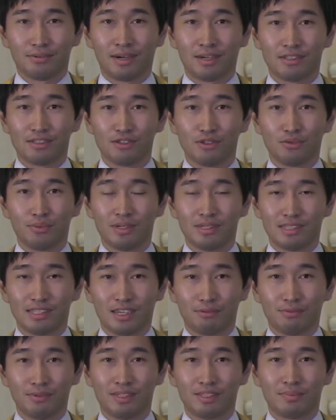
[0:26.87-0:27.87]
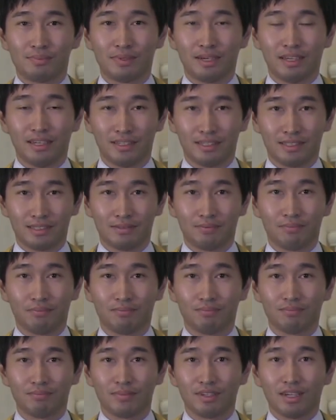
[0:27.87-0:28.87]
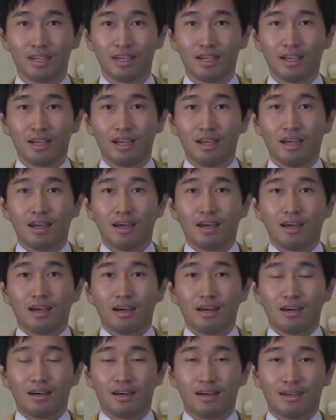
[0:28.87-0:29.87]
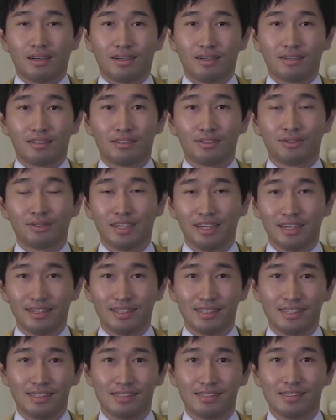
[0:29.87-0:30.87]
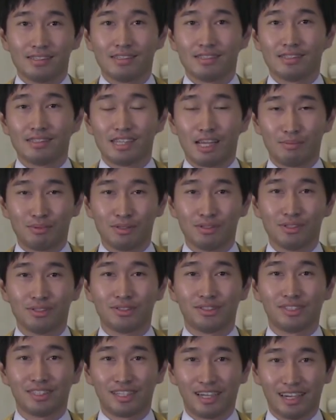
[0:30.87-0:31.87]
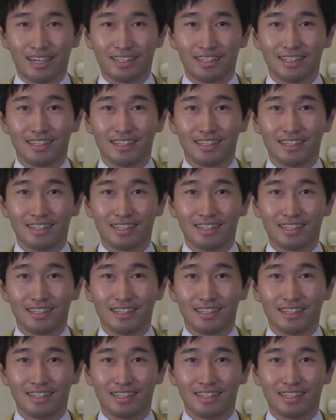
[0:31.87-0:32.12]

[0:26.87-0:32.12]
of Wisdom with Prayer. Uh, today is 7th July,